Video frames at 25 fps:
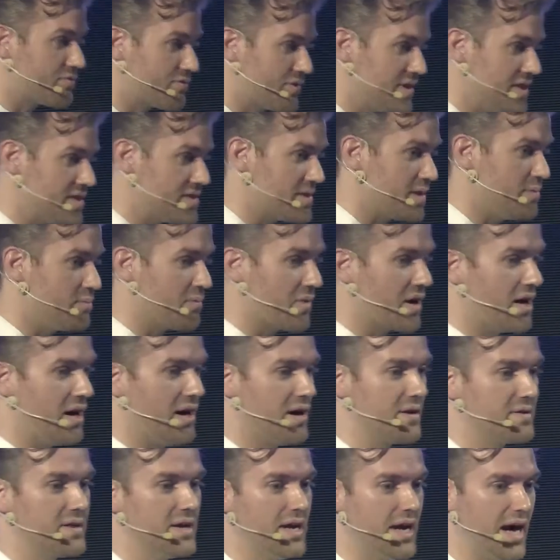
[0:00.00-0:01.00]
a free SIM
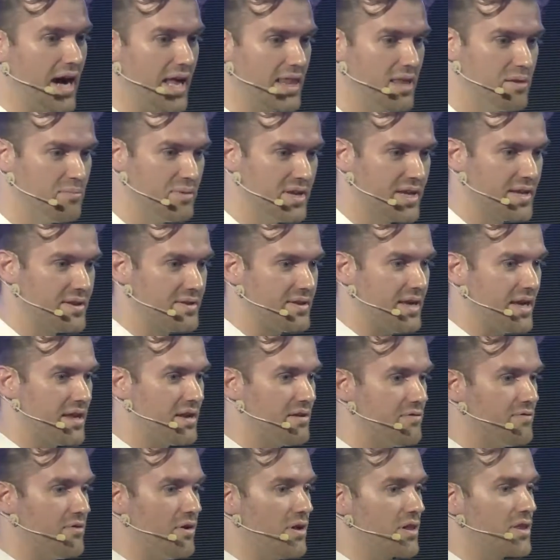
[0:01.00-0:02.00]
card, unlimited
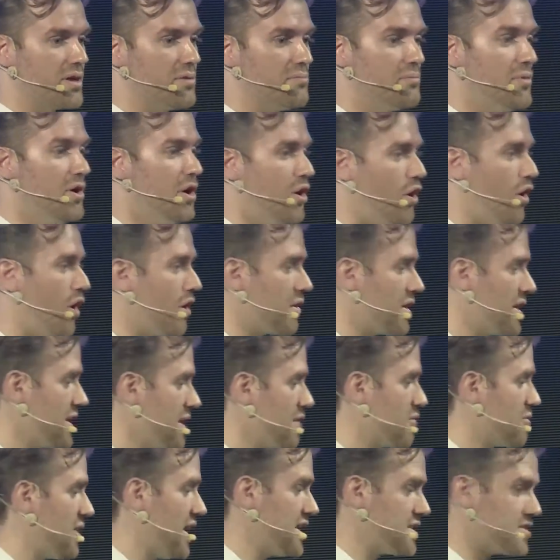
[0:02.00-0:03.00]
data volume,
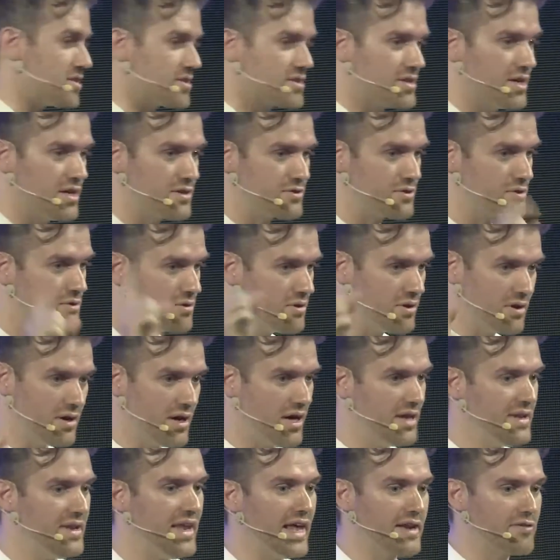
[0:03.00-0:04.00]
already registered to
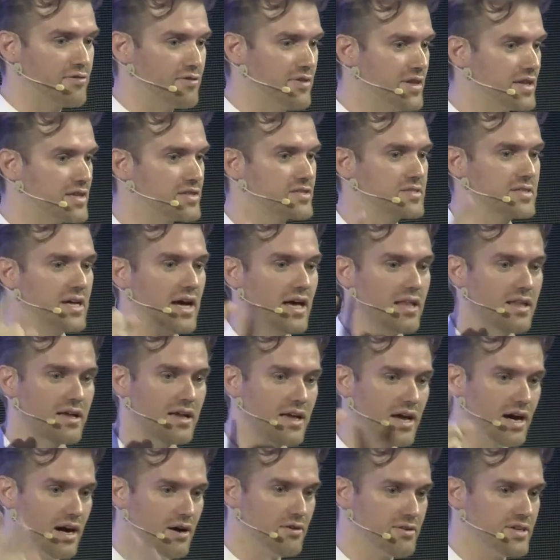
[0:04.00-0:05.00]
a Netflix-style
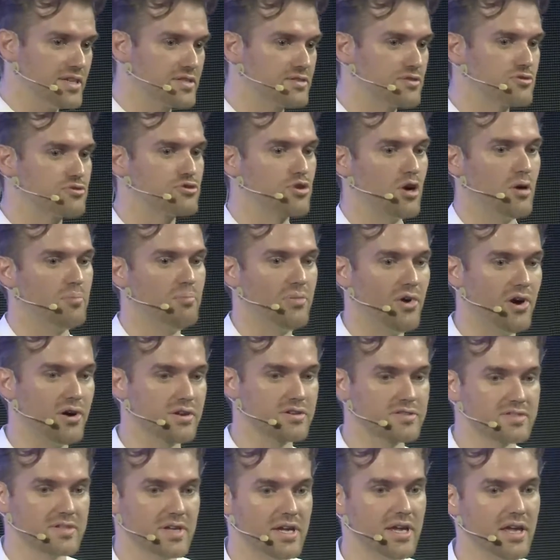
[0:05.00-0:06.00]
account, he has a
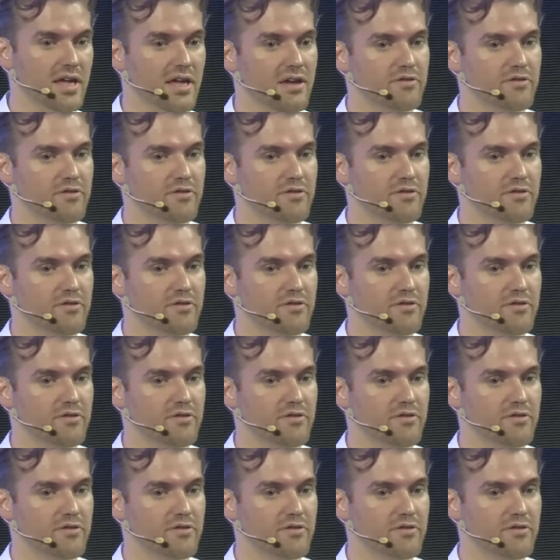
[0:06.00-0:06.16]
Dropbox.